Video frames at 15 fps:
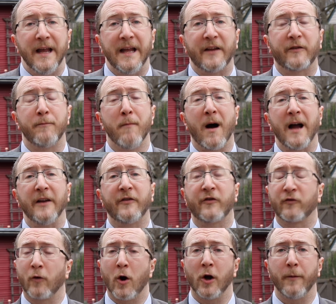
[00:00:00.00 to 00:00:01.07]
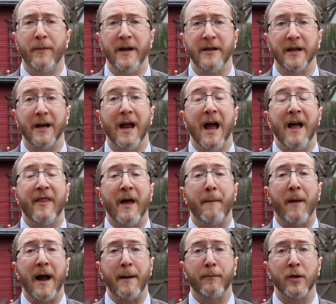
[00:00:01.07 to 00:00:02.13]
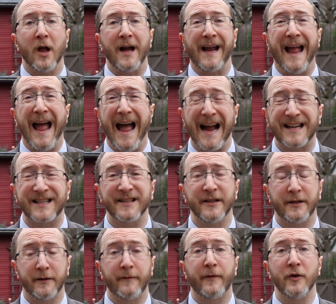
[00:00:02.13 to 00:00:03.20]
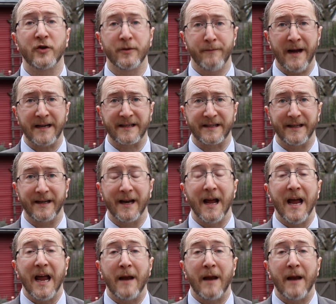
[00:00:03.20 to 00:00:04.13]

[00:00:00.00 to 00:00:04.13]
It's my strong opinion that by applying excellent infusion medicine